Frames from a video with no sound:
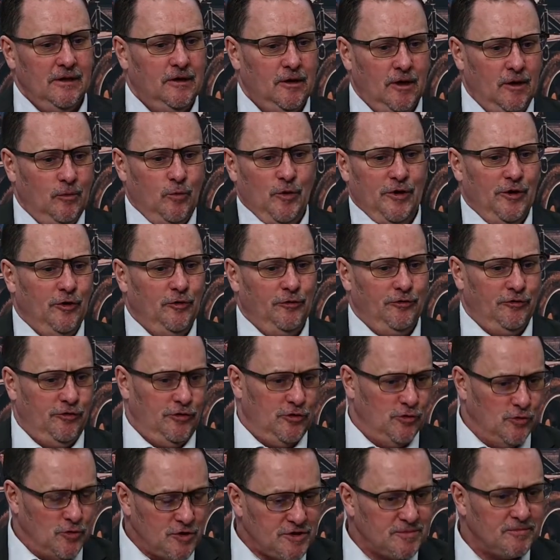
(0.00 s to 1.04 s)
Well, we don't
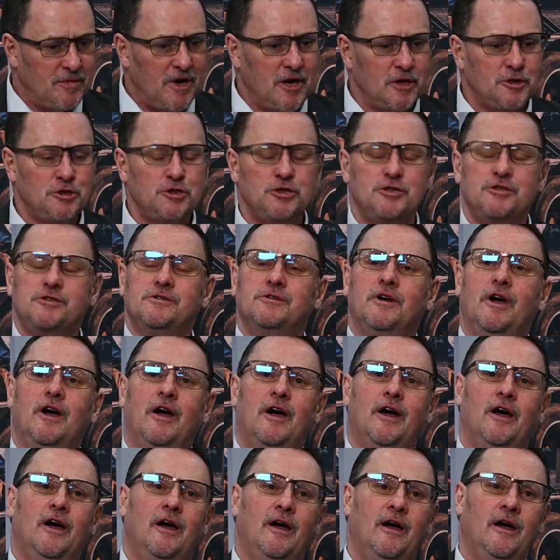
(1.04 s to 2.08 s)
use much.
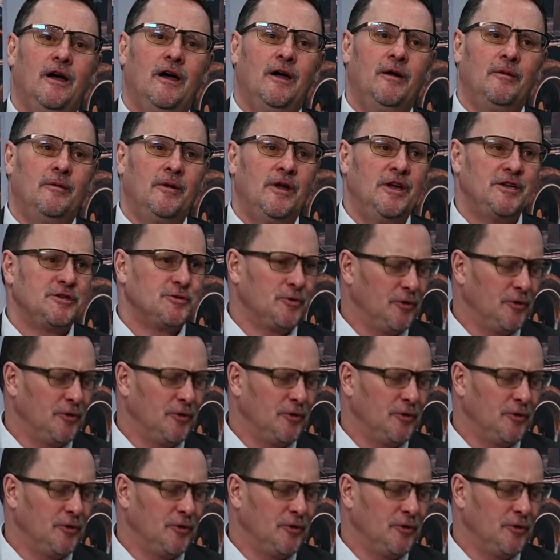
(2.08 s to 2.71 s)
It's